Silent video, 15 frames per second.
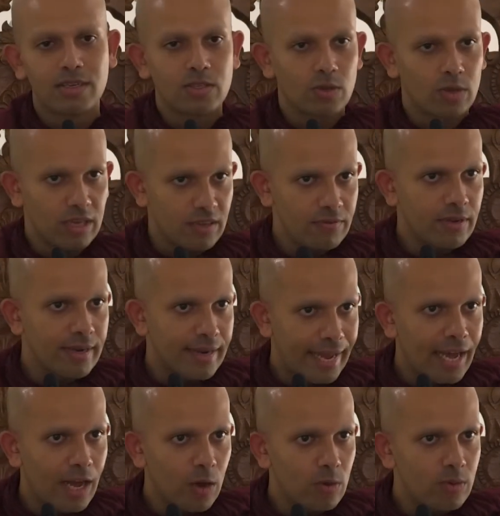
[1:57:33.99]
So even
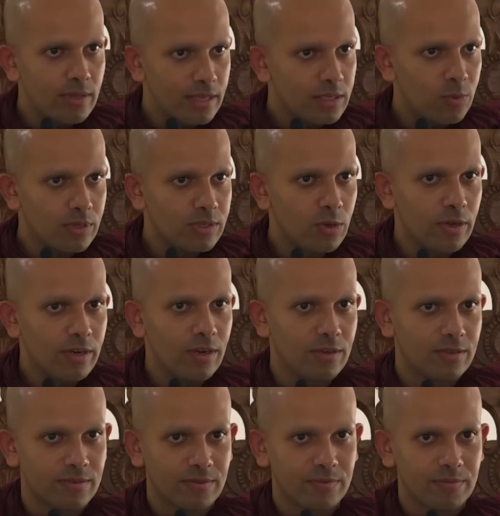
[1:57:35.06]
now, that's what's going
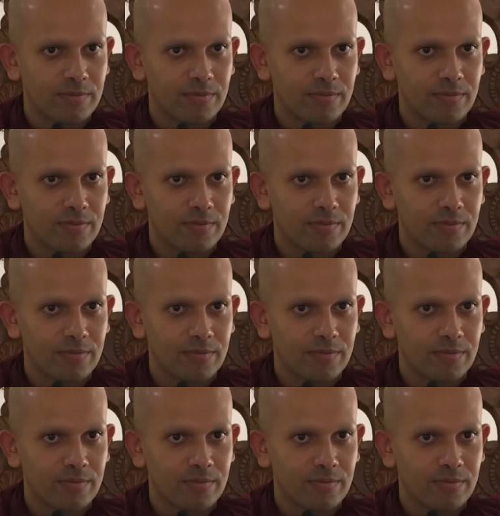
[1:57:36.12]
on.